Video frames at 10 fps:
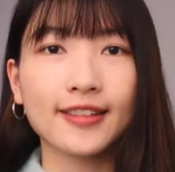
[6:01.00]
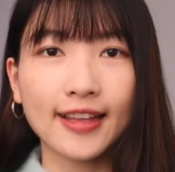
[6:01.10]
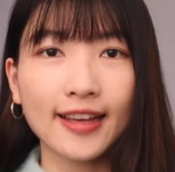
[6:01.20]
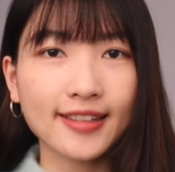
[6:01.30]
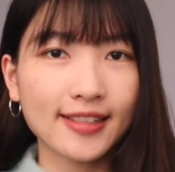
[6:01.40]
The
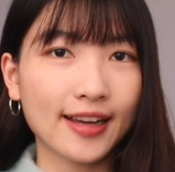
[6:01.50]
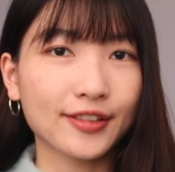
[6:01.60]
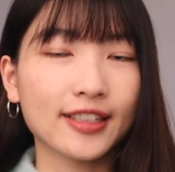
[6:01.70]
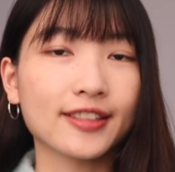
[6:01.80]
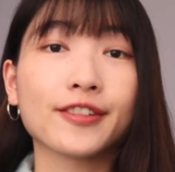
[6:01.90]
next
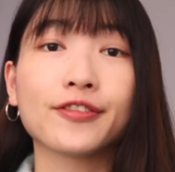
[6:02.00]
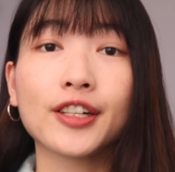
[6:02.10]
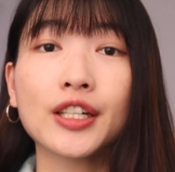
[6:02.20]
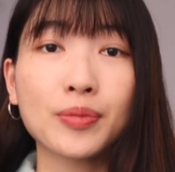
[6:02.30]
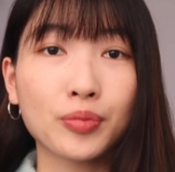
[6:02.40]
sound is a
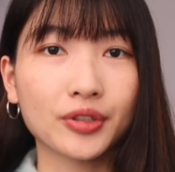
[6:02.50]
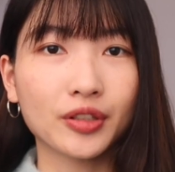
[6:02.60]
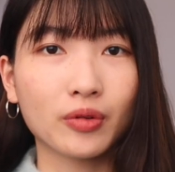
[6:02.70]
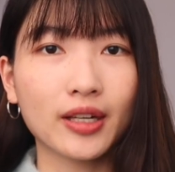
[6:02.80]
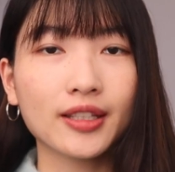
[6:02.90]
very
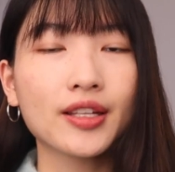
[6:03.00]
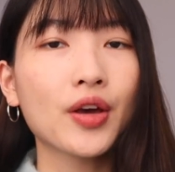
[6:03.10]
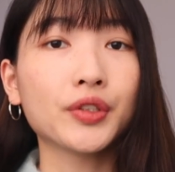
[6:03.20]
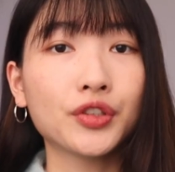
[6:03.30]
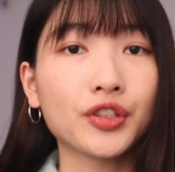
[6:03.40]
important one,
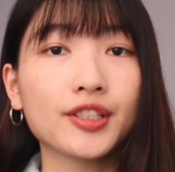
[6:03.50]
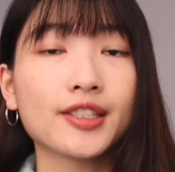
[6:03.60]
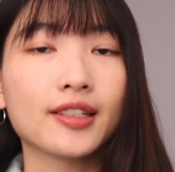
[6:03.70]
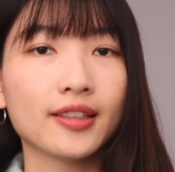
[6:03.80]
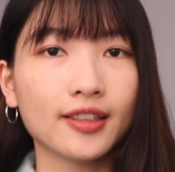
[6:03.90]
which
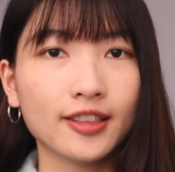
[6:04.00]
is